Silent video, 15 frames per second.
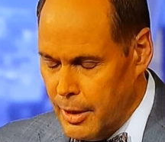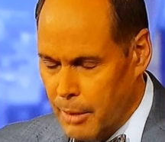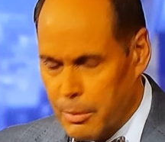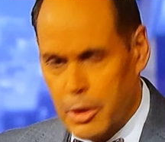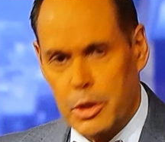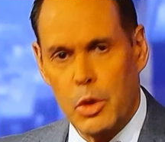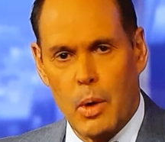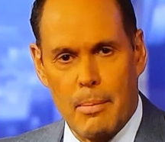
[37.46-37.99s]

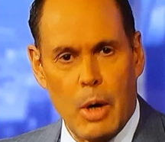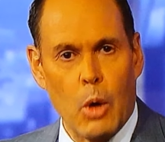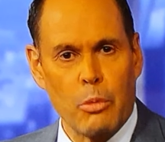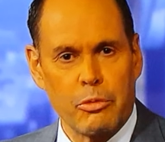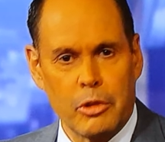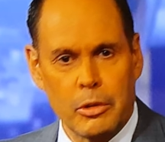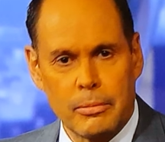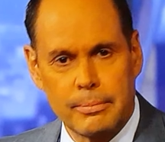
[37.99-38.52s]
Number two, I'm
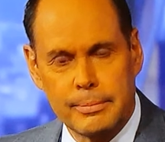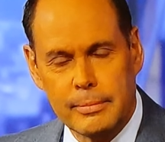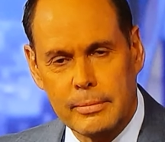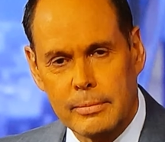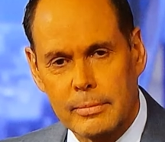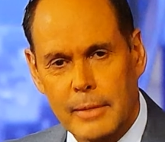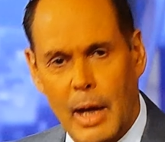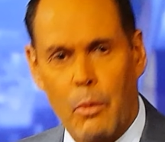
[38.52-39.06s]
hopeful.
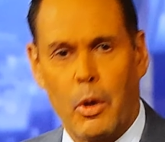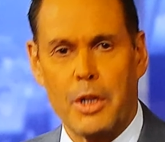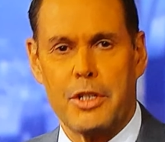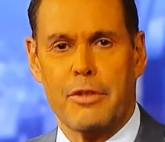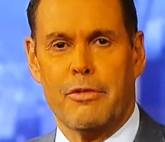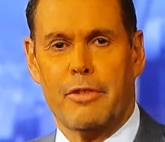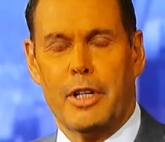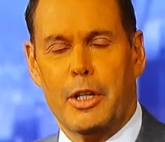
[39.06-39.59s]
I
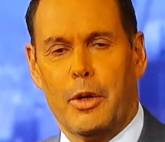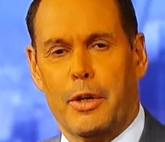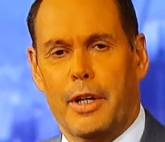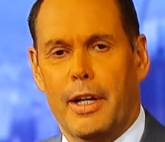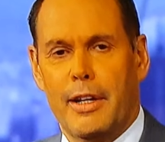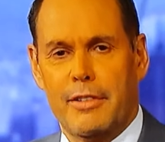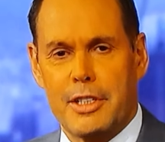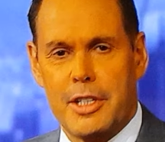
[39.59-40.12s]
watched the video
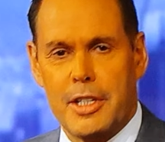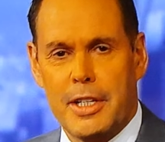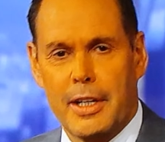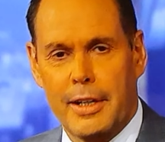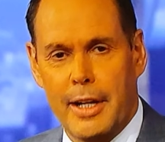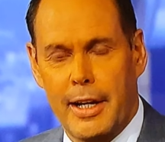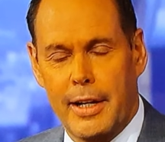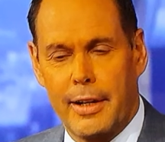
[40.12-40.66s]
today at
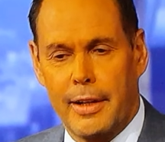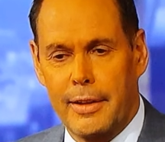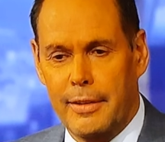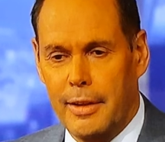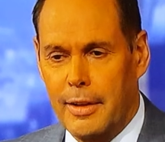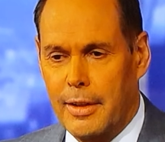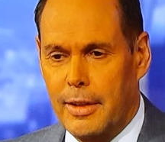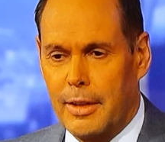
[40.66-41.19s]
CNN on
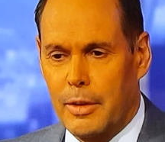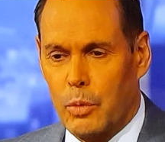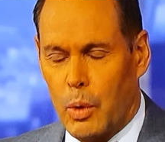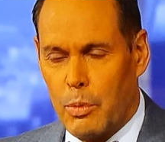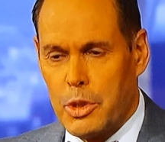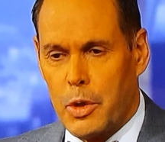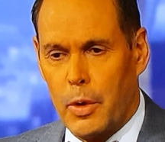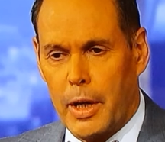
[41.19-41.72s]

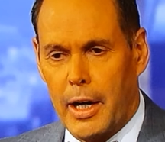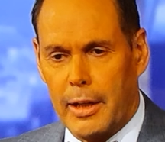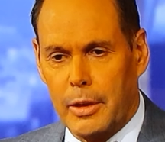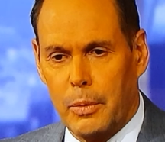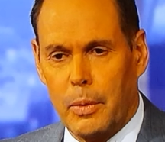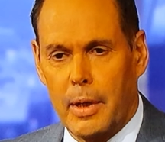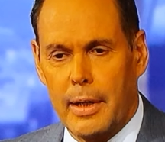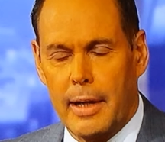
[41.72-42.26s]
what was going on at
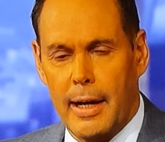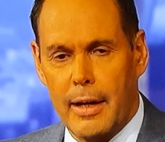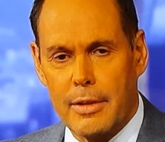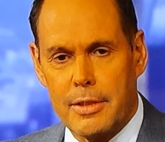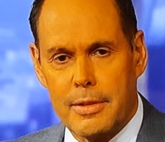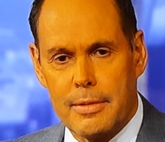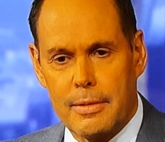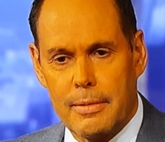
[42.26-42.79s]
the White
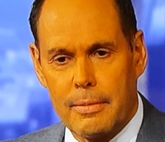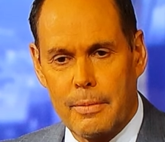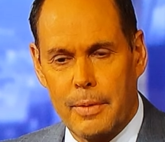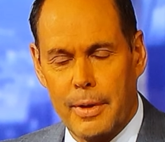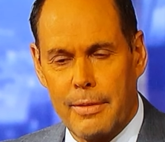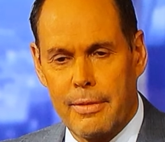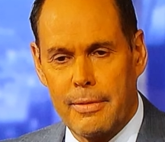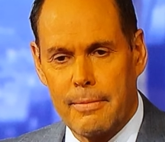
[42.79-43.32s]
House
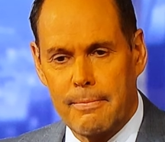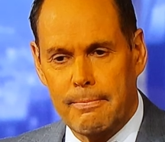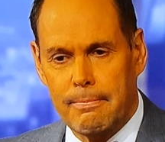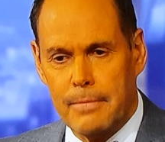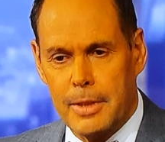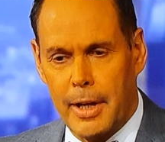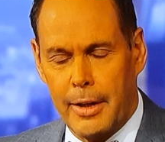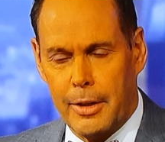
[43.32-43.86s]
with
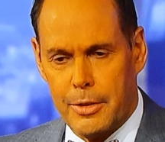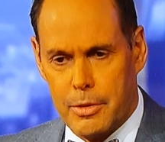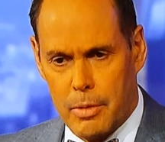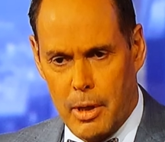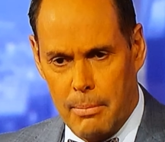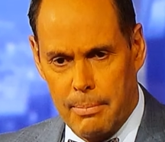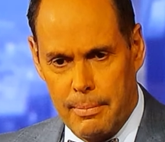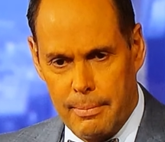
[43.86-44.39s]
Donald
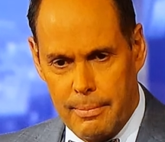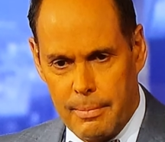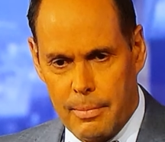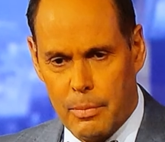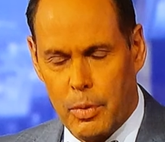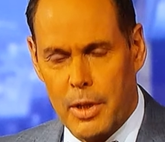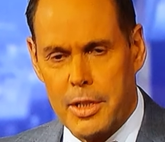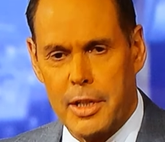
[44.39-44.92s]
Trump,
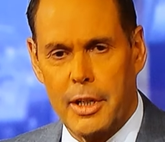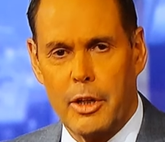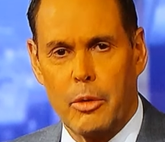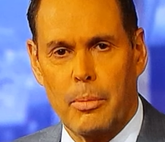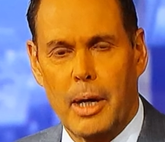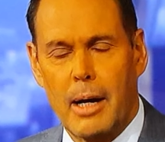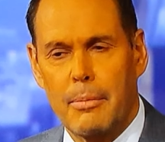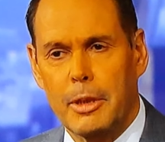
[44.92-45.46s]
President
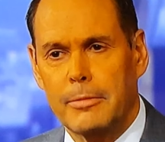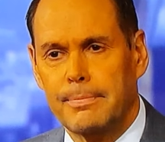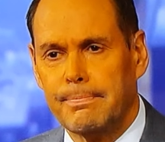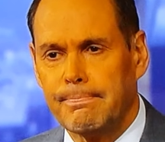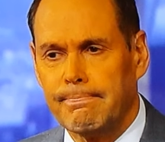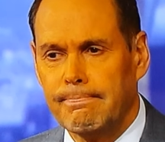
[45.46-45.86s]
Obama.